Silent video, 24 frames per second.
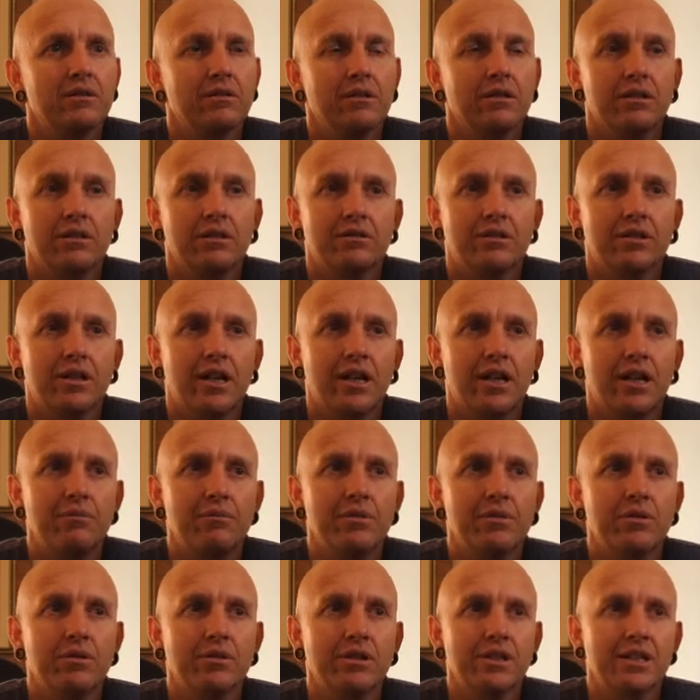Tane
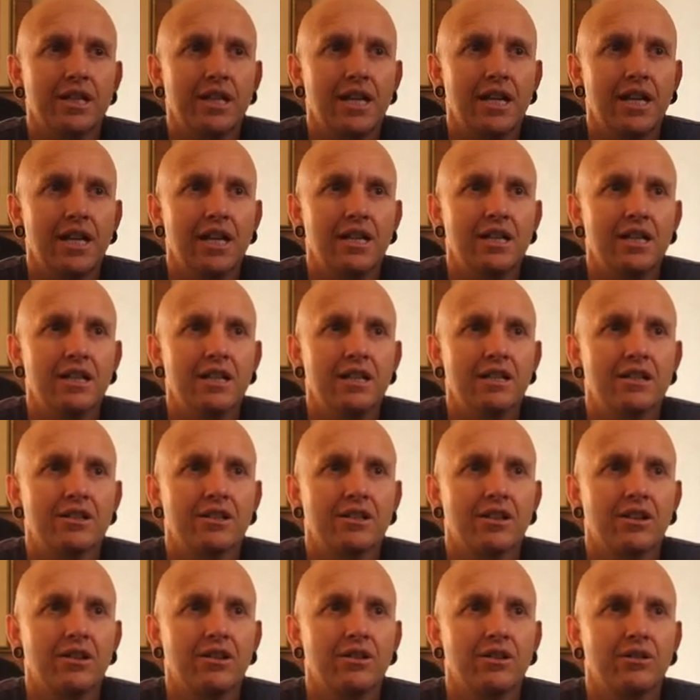Milner's in,
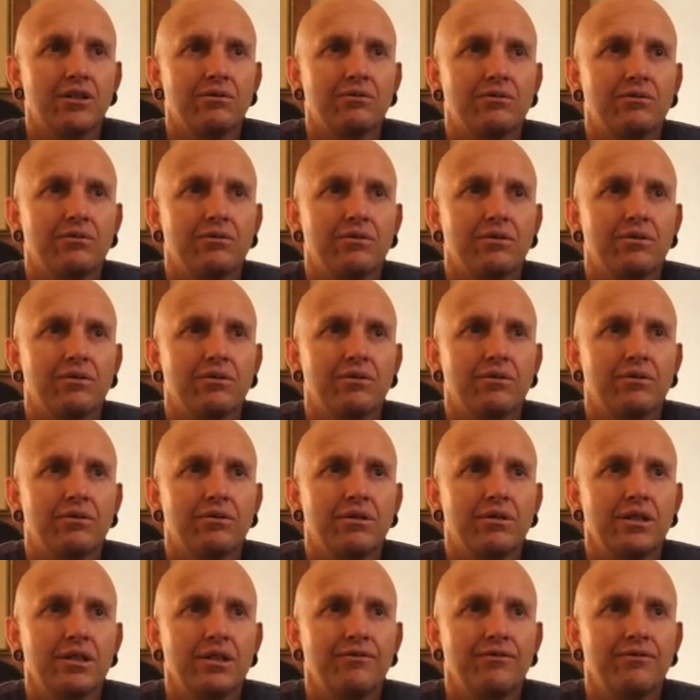so
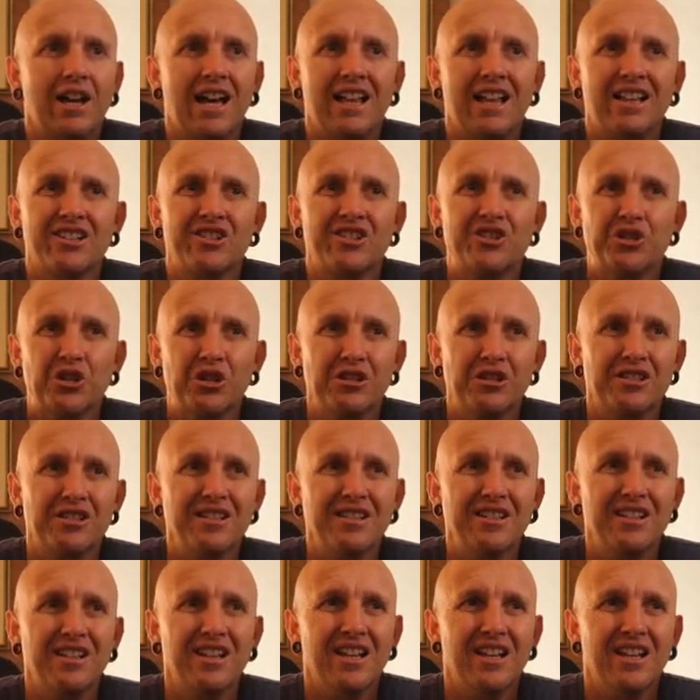he's in for Alex Johnson.